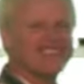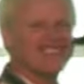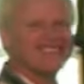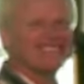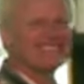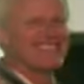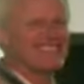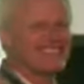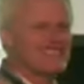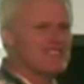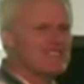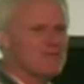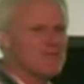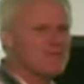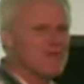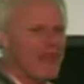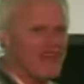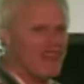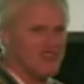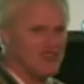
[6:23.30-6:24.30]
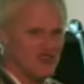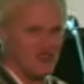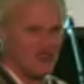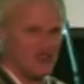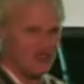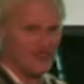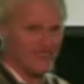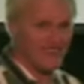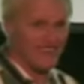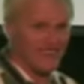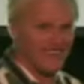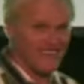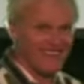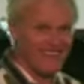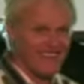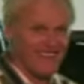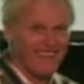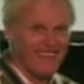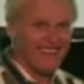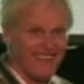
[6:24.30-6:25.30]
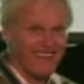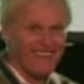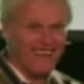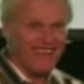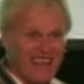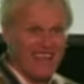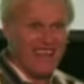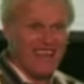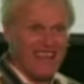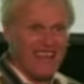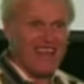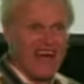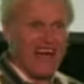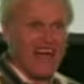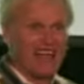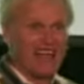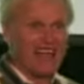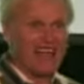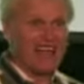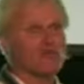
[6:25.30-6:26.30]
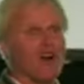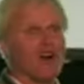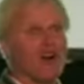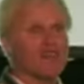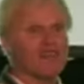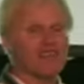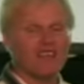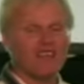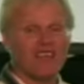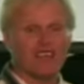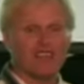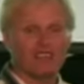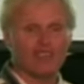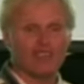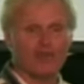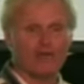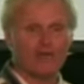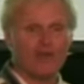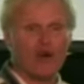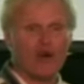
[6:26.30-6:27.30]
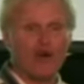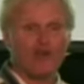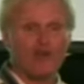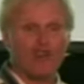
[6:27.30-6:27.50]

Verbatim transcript: insulin dependent. 12 days in a row,